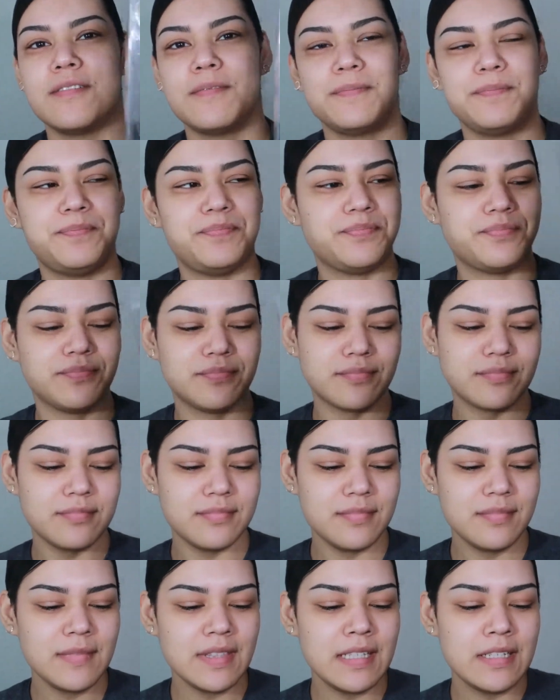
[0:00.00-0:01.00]

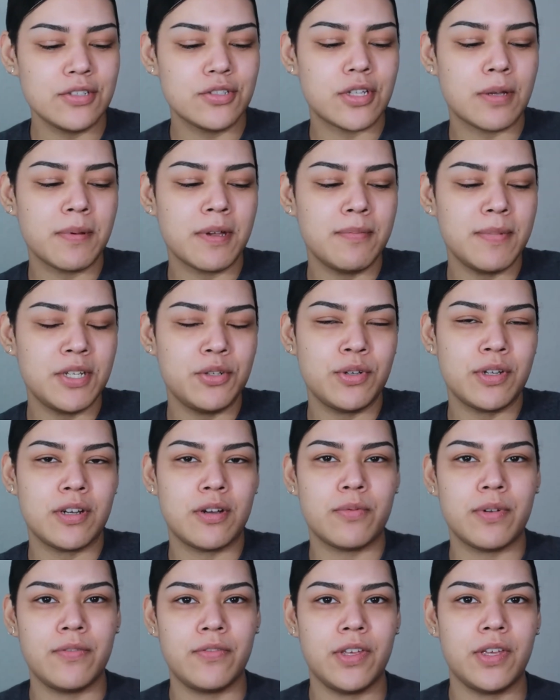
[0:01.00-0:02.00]
So I'm going to be doing a
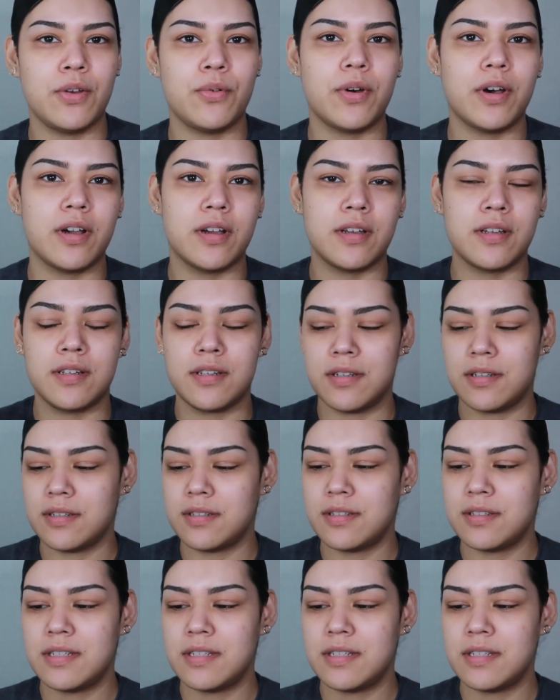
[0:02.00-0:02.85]
review on